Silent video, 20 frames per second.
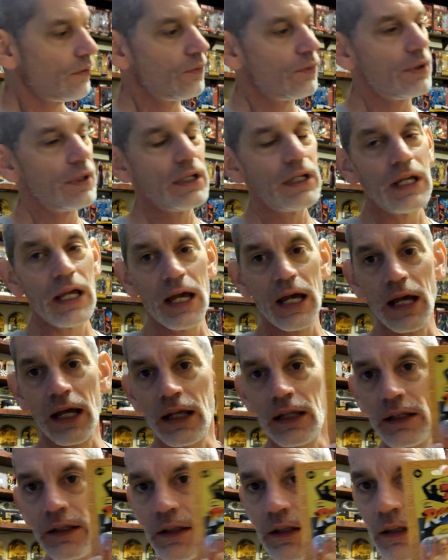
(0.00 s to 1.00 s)
we
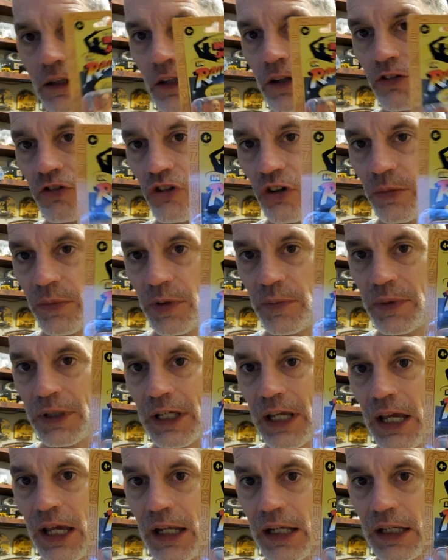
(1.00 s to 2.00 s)
got the German
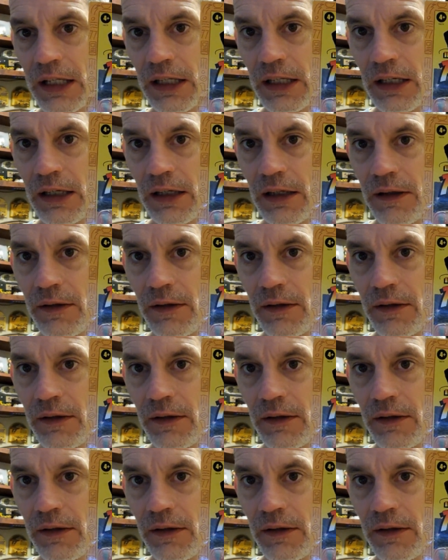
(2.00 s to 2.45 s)
mechanic.